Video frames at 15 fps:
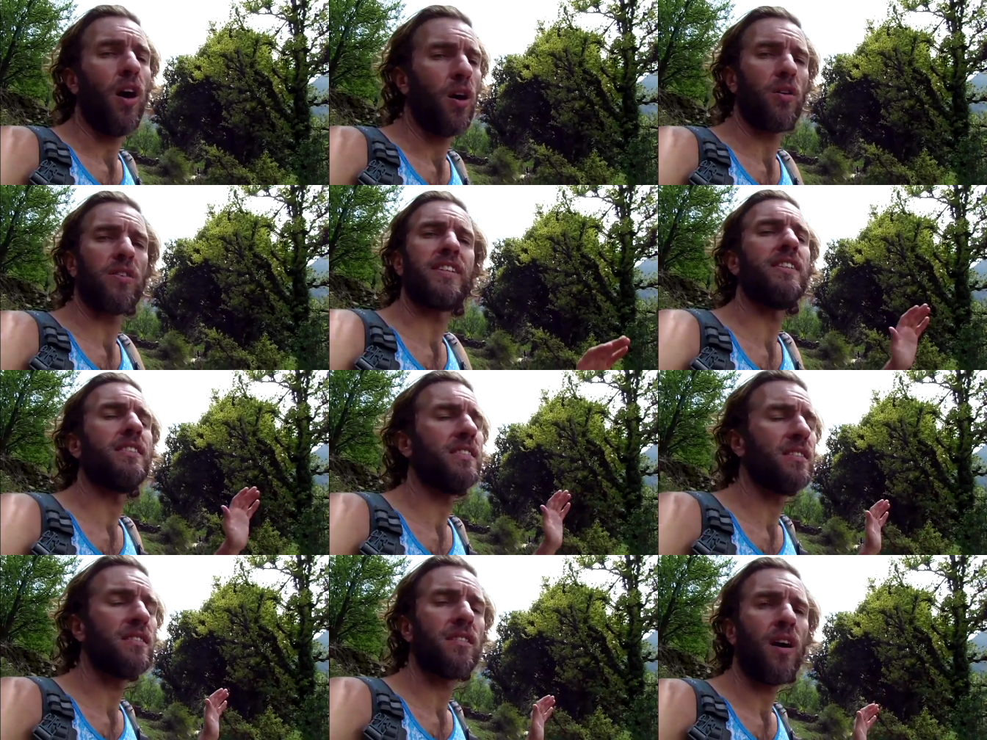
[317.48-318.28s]
All
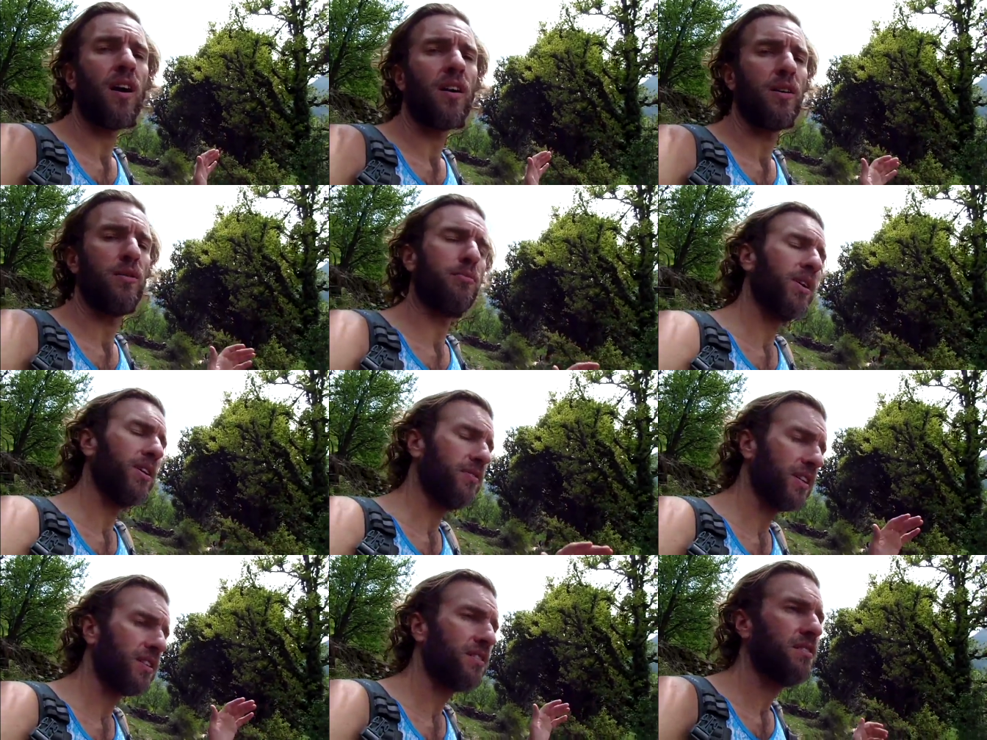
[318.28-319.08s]
teachings are
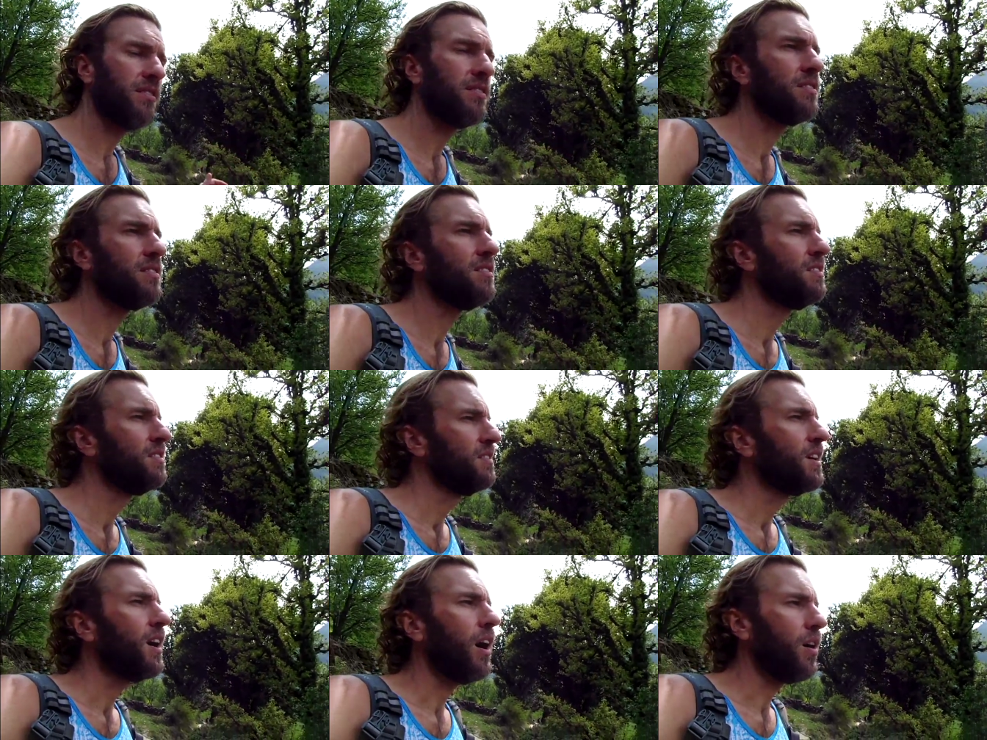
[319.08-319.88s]
imperfect.
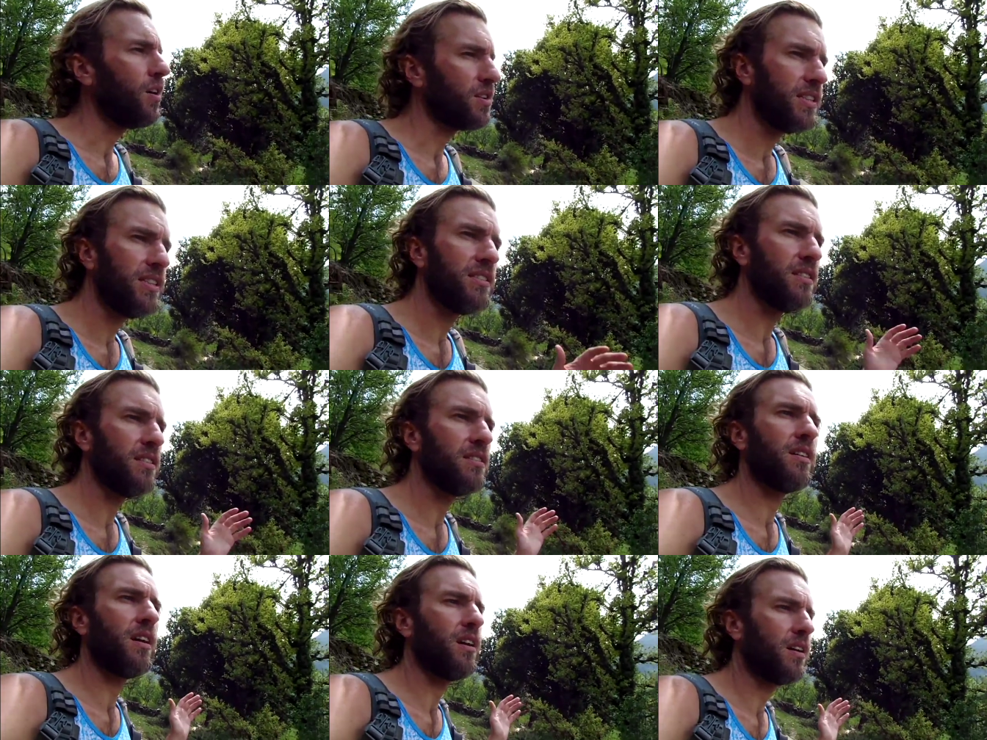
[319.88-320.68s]
All
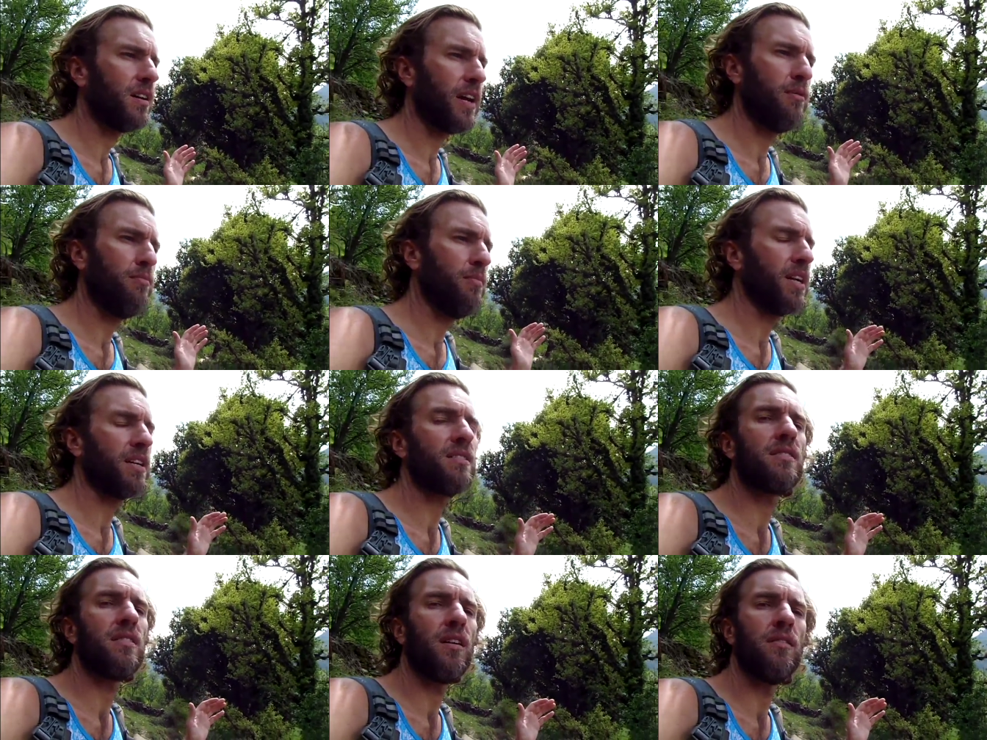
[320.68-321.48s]
teachings are a
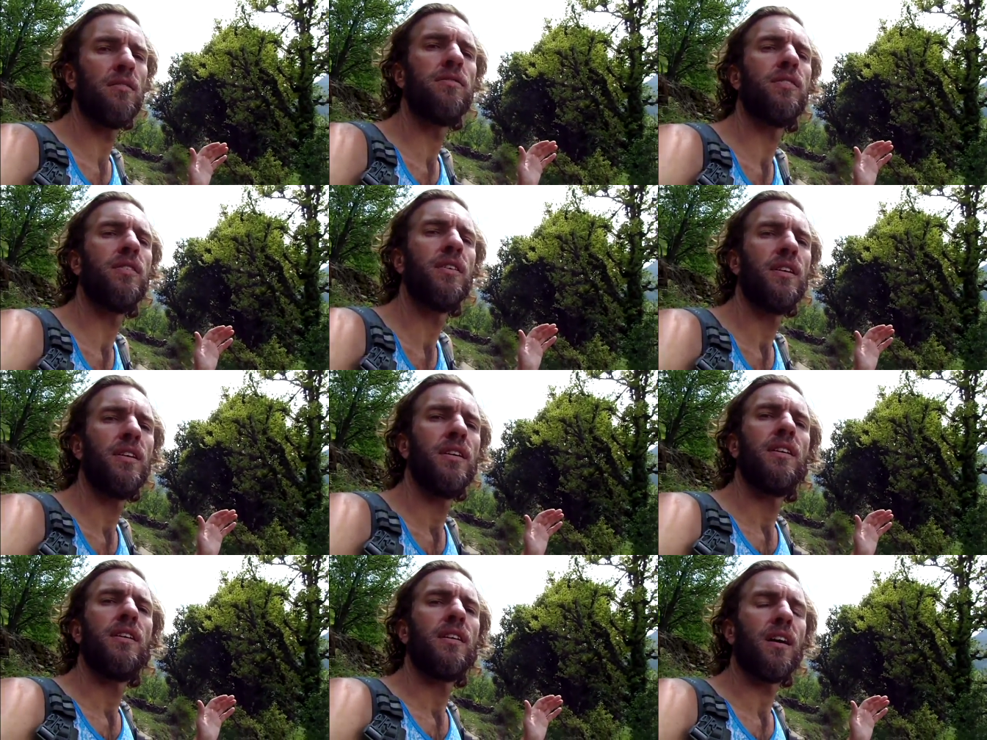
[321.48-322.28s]
mix of
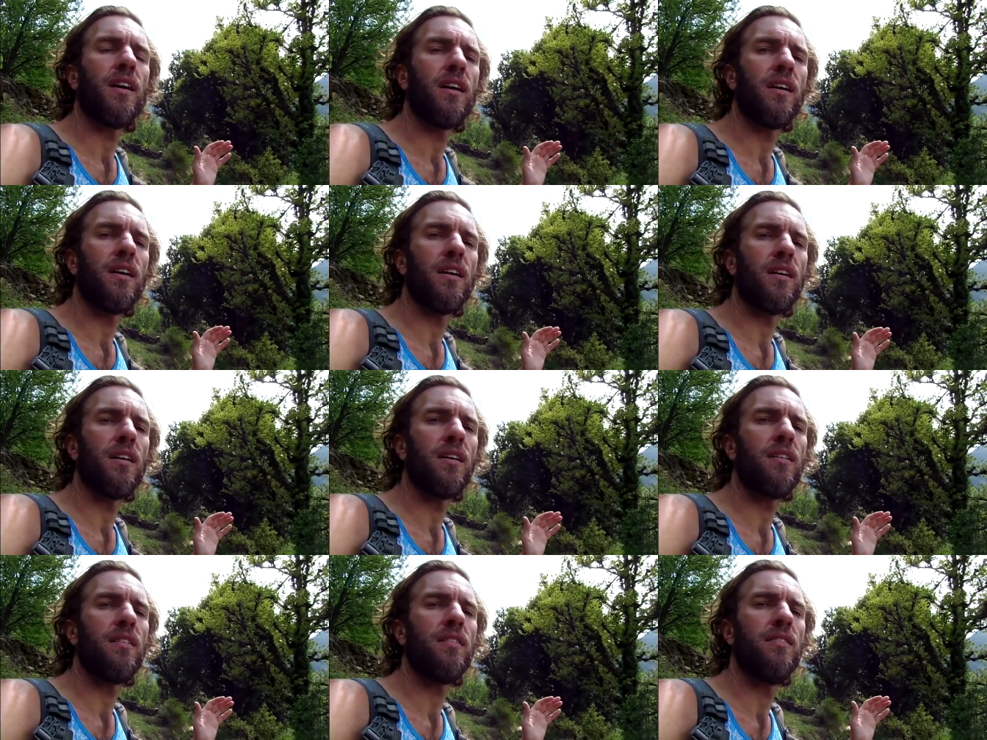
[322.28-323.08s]

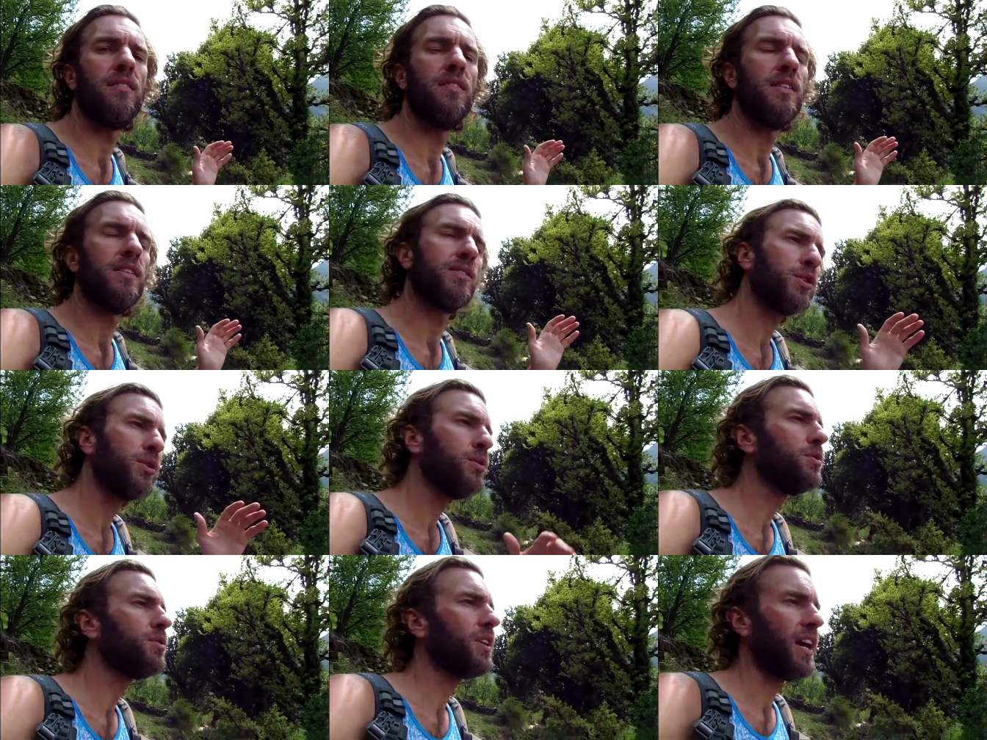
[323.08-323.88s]
uh,
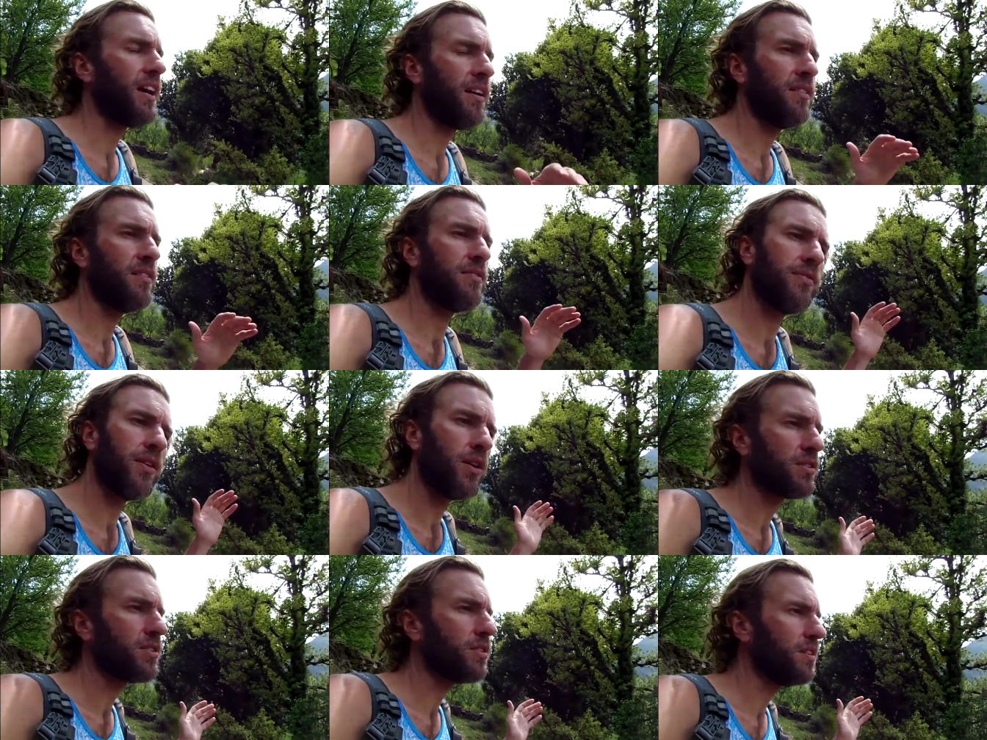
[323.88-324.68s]
truth and
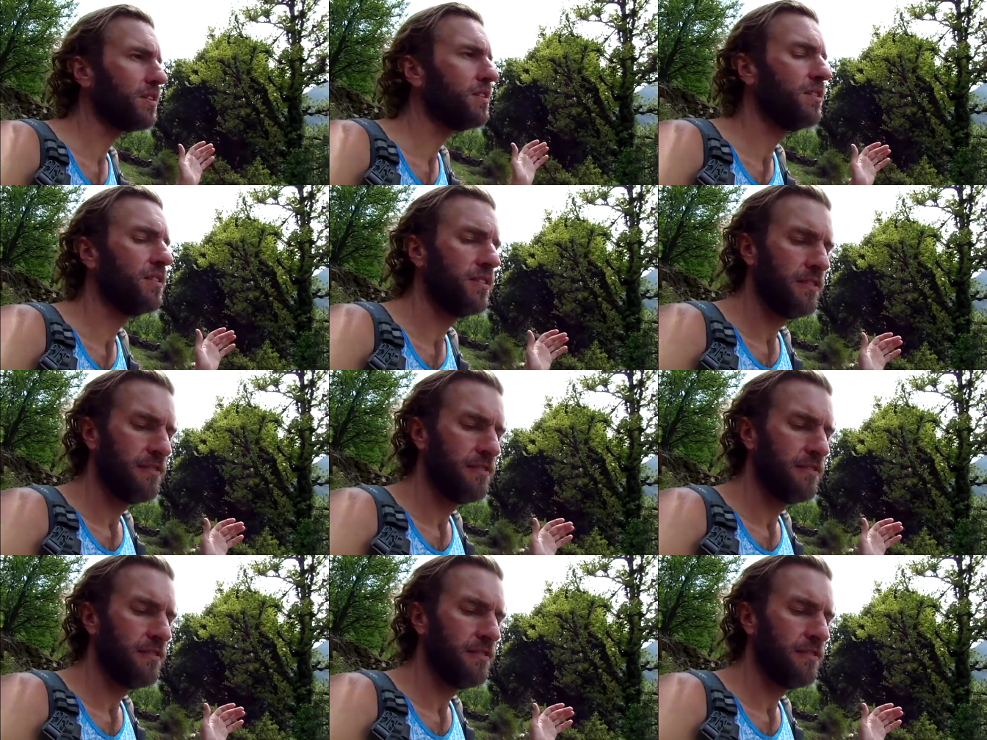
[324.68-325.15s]
falsehood.